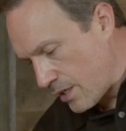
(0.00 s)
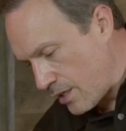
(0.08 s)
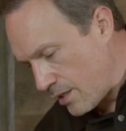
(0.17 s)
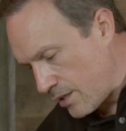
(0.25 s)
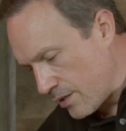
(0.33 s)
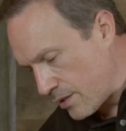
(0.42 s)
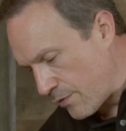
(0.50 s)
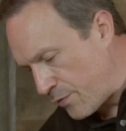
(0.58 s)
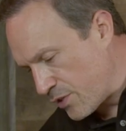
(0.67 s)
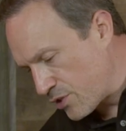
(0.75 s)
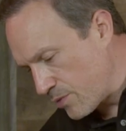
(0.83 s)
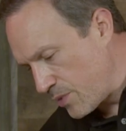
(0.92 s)
The
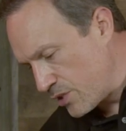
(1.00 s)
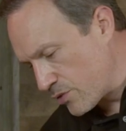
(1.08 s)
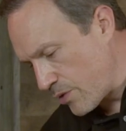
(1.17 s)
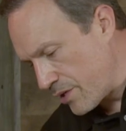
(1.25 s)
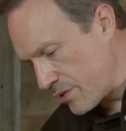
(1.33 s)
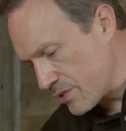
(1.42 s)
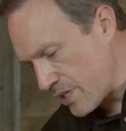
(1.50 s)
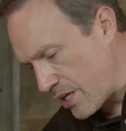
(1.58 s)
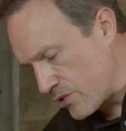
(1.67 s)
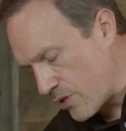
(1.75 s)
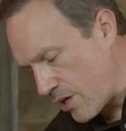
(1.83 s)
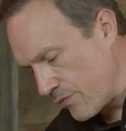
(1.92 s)
fishermen, traders,
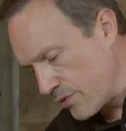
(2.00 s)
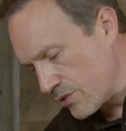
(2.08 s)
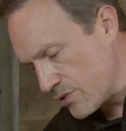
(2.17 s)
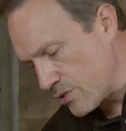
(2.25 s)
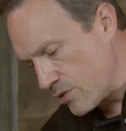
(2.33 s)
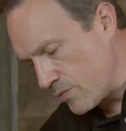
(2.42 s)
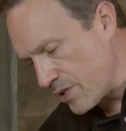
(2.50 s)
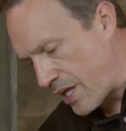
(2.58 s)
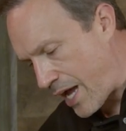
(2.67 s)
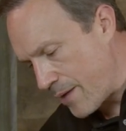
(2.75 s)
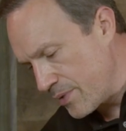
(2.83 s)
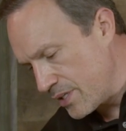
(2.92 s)
and travelers who
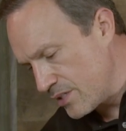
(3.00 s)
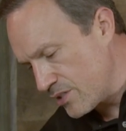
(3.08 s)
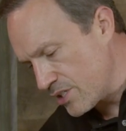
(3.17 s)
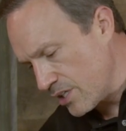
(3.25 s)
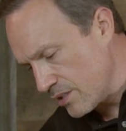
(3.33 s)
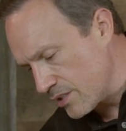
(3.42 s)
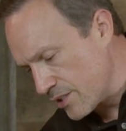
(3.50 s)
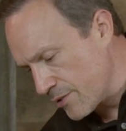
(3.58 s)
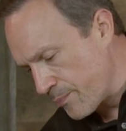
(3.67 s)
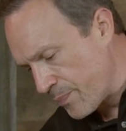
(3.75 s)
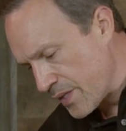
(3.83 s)
inhabited Shieldaig,